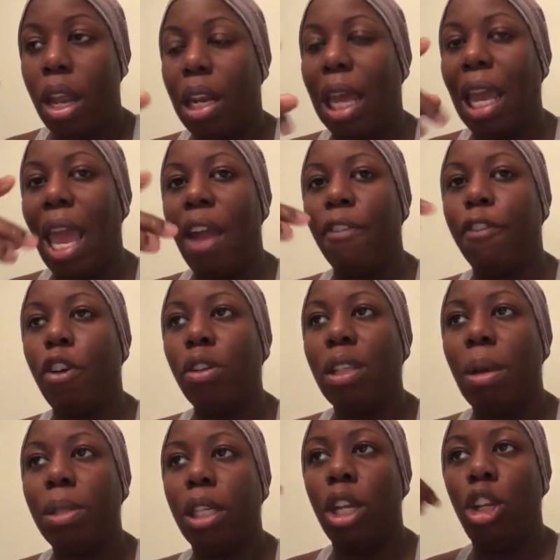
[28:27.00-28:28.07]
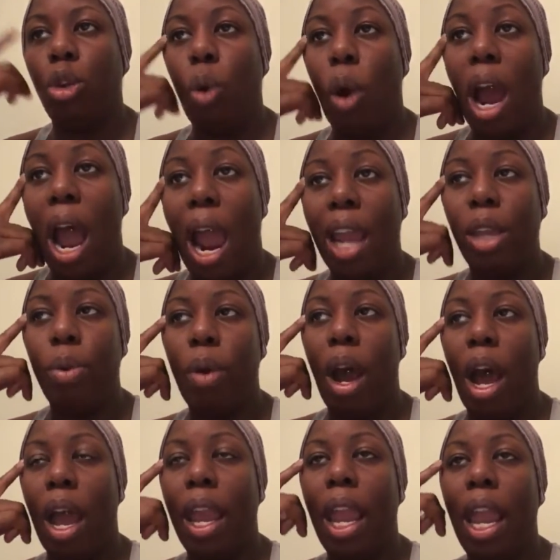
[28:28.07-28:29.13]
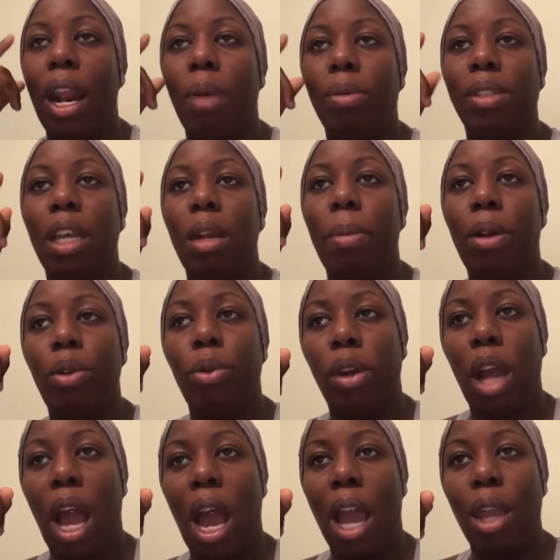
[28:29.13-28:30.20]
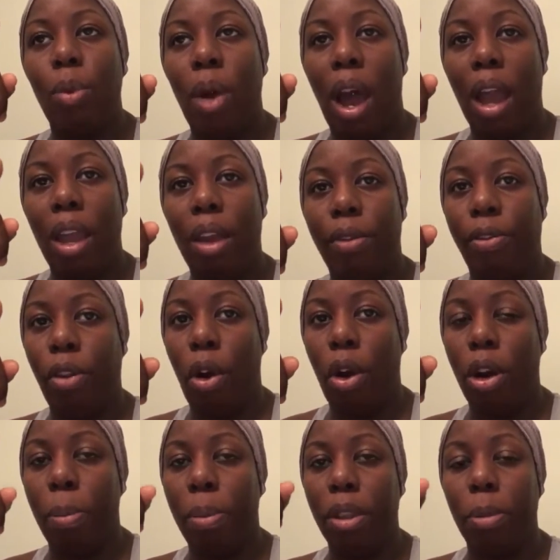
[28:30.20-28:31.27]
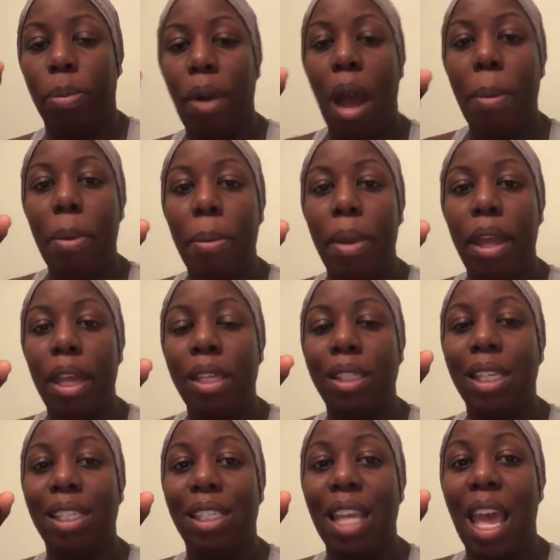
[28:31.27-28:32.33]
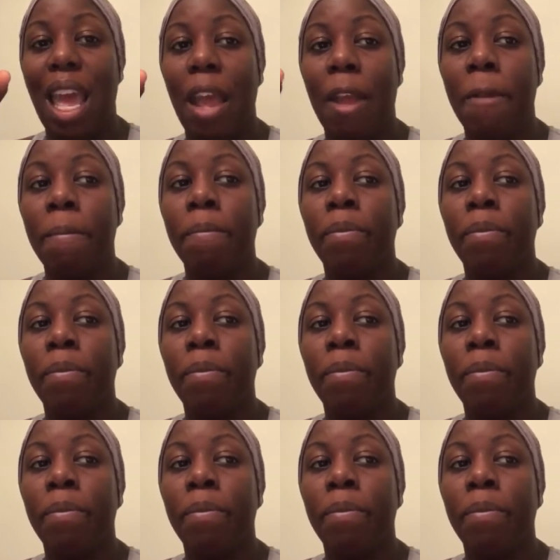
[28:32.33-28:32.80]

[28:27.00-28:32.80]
Like, at first I was gonna do an IUI, and I was thinking about doing an IUI in Florida, but the problem is that